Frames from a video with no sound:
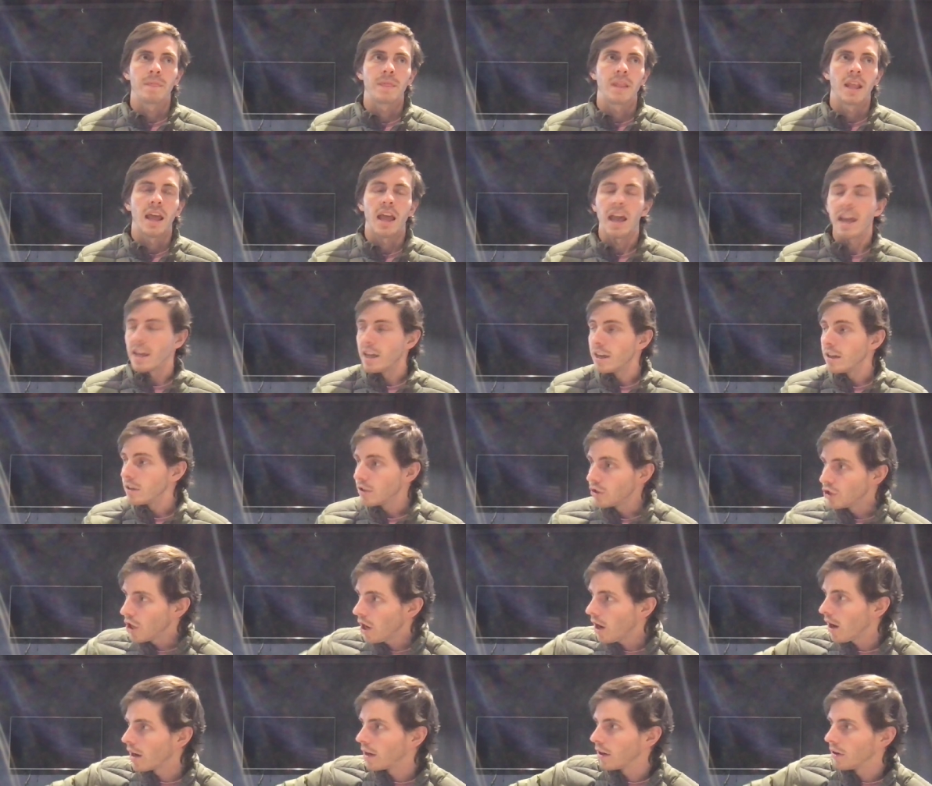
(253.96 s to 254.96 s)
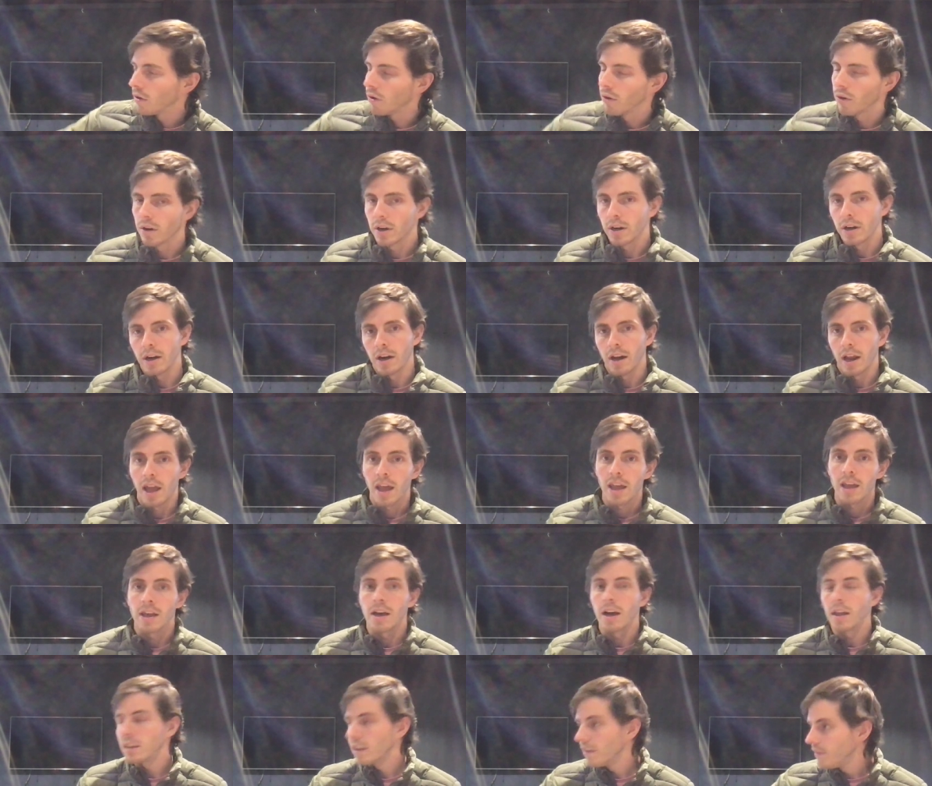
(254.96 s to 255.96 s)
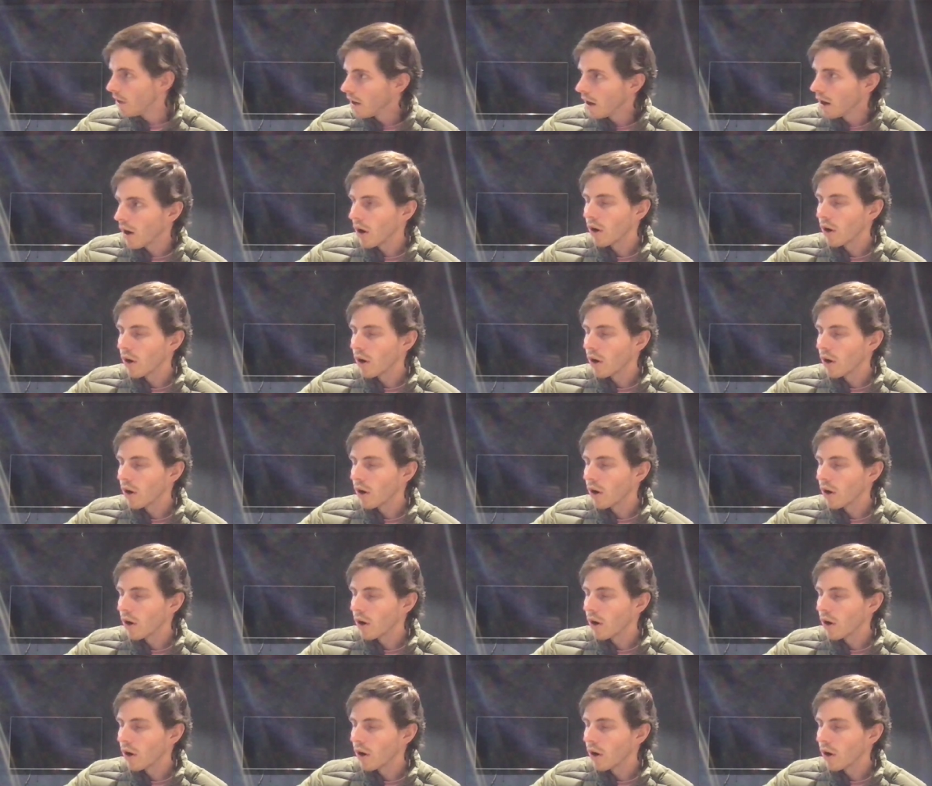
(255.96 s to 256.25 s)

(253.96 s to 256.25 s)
hey, John, or hey, Olivia,